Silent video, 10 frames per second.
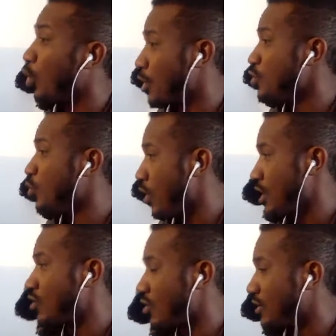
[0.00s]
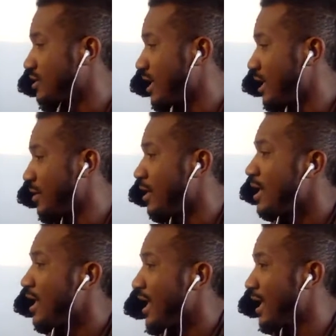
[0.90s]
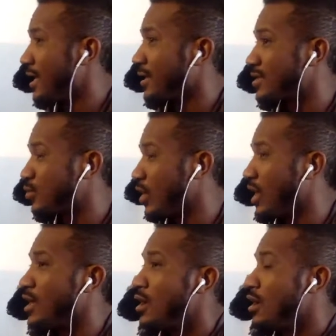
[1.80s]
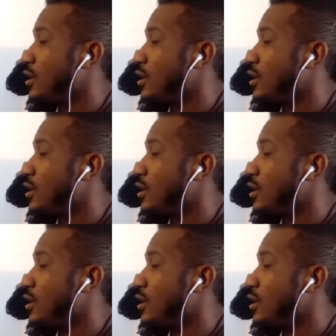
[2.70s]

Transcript: or you want to grow a team, and guess what?